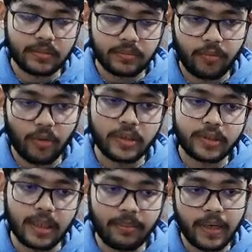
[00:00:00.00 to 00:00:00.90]
for
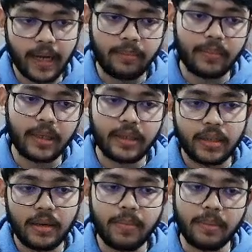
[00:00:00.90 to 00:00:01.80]
some time in
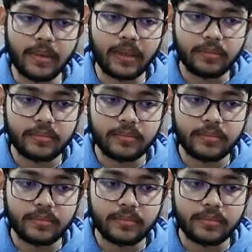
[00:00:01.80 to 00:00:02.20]
the memory.